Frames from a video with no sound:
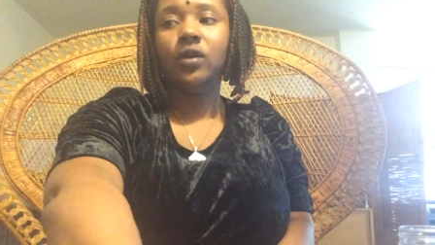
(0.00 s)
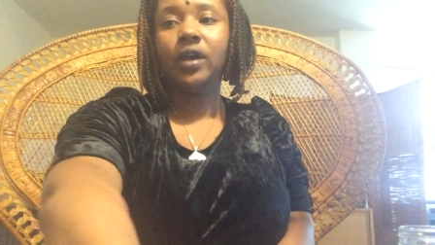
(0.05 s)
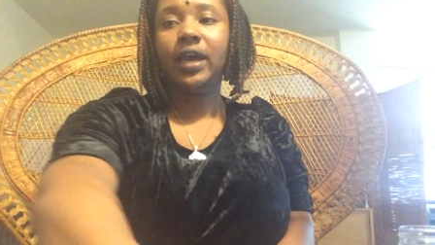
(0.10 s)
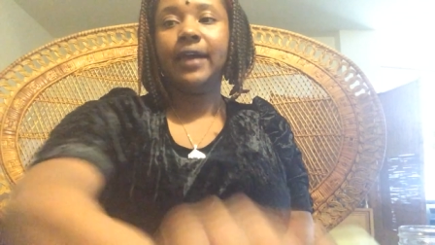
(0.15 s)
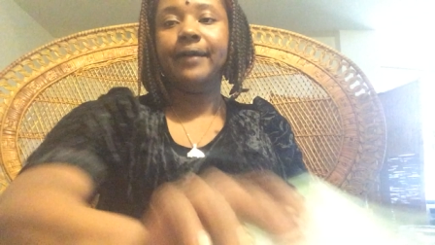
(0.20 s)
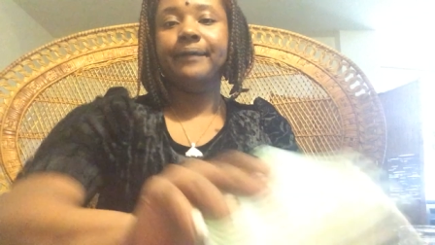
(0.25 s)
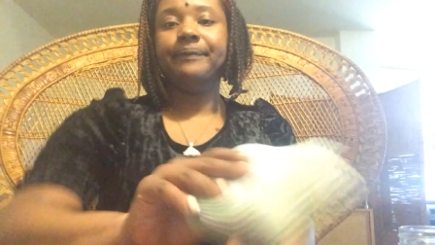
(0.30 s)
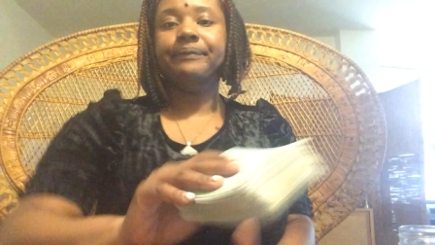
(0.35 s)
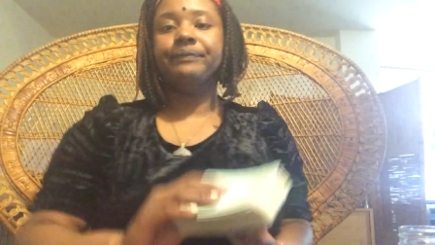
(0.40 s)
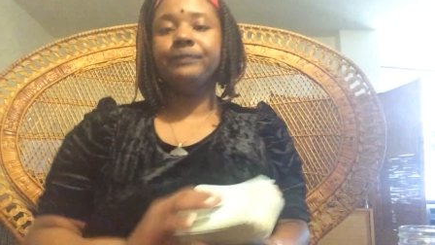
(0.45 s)

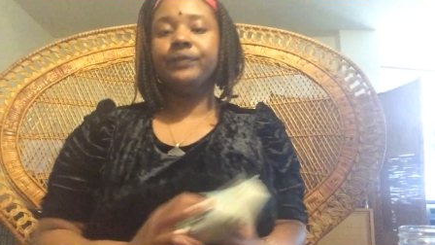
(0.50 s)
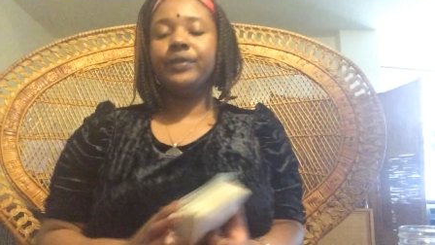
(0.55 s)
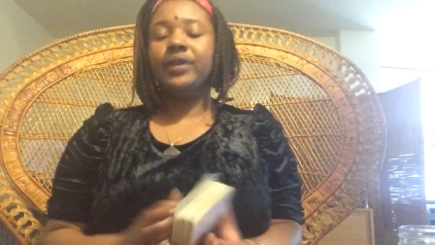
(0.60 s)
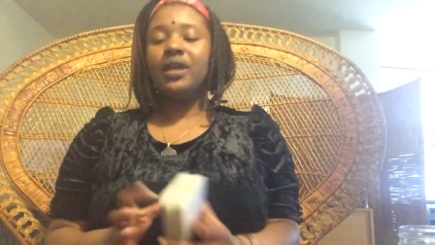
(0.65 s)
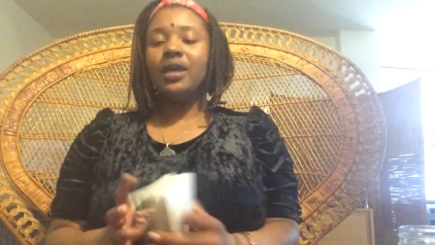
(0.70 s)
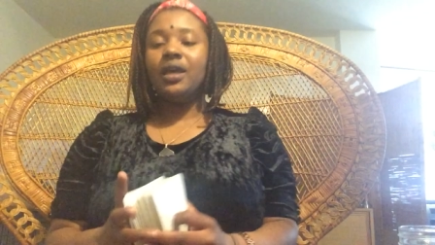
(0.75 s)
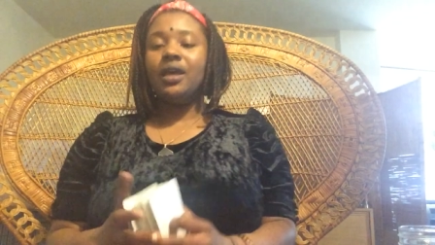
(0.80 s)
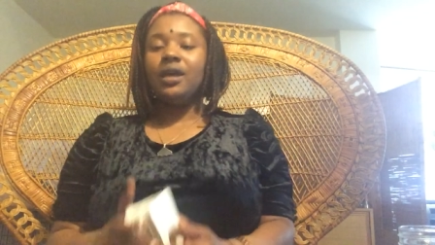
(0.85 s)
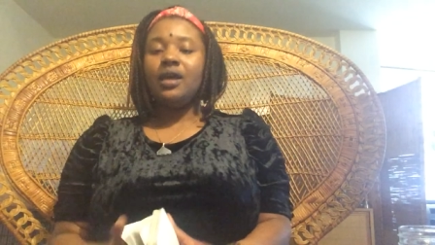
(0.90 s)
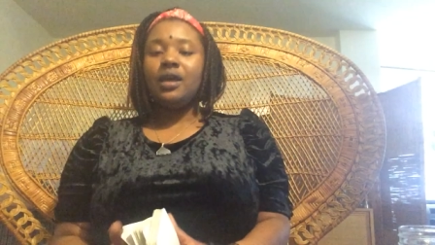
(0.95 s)
okay.
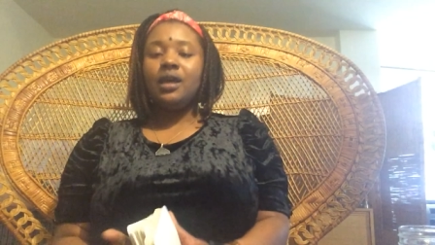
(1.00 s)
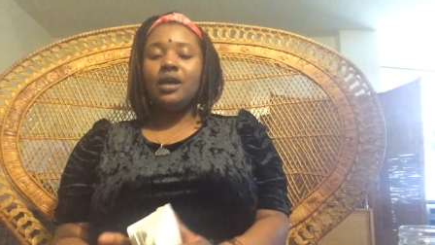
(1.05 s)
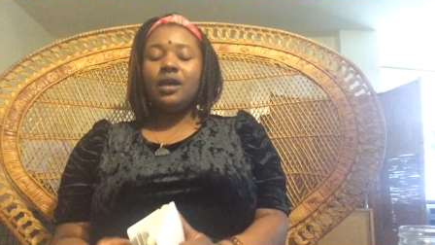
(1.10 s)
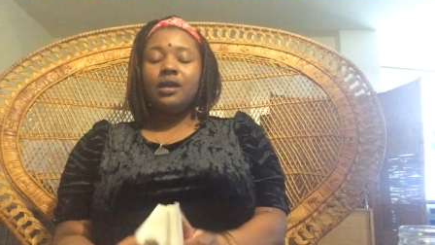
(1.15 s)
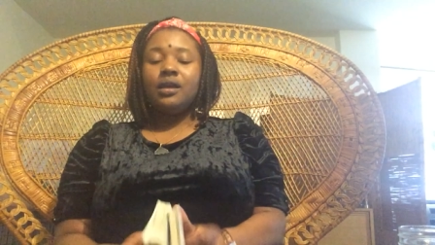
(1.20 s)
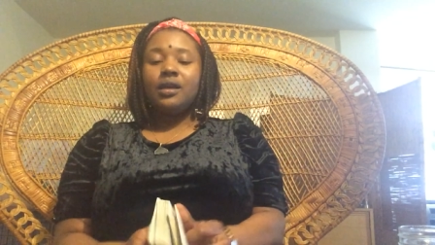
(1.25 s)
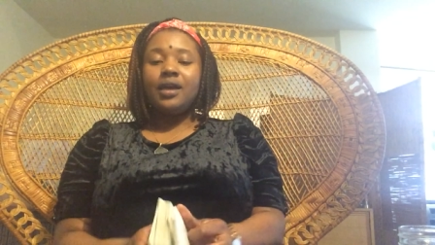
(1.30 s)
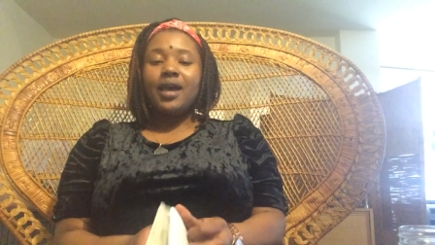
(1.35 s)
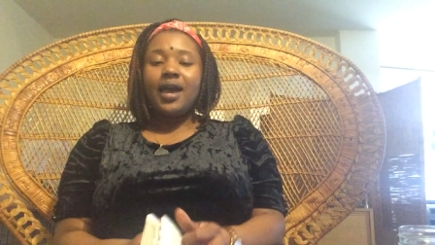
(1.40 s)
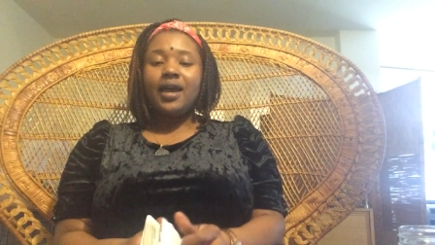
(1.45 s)

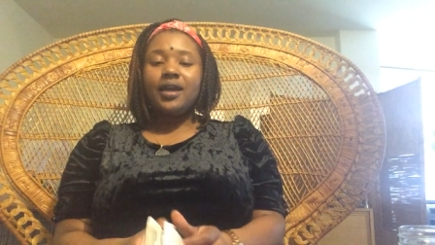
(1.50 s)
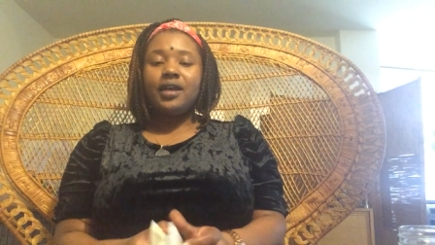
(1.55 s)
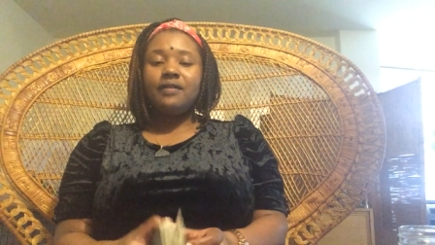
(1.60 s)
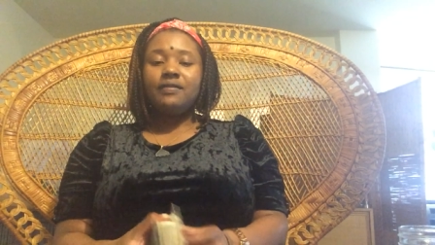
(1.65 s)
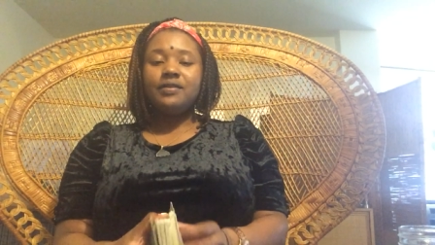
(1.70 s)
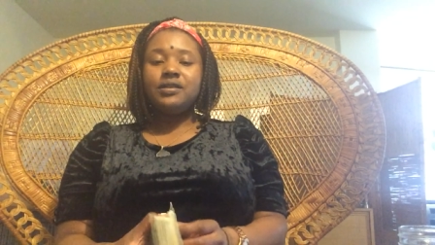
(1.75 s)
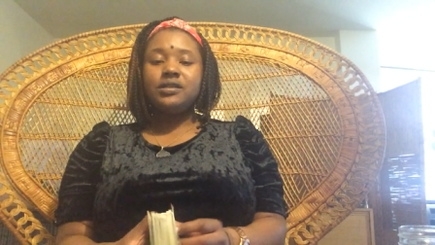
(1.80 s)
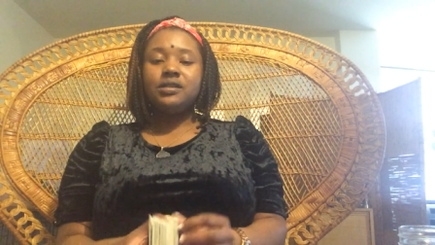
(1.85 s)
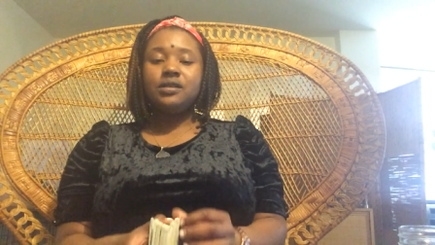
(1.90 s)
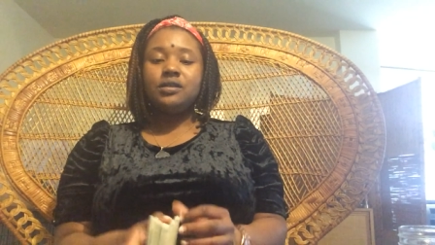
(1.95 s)
God,
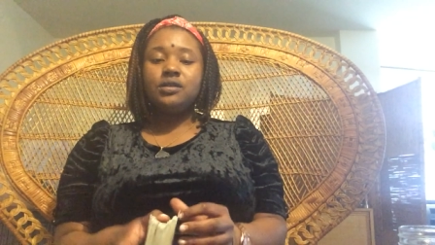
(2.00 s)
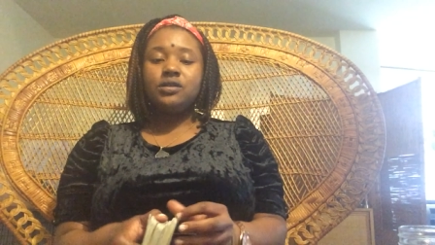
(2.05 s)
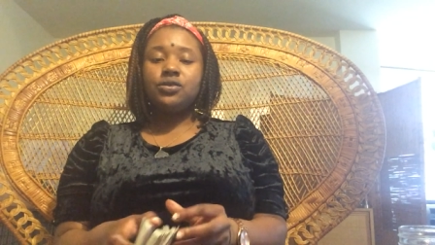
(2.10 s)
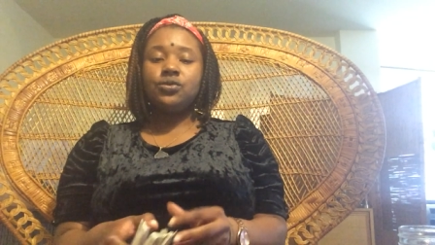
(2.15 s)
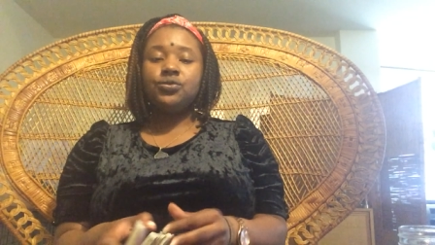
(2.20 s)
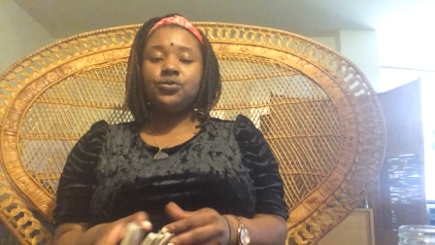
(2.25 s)
give us a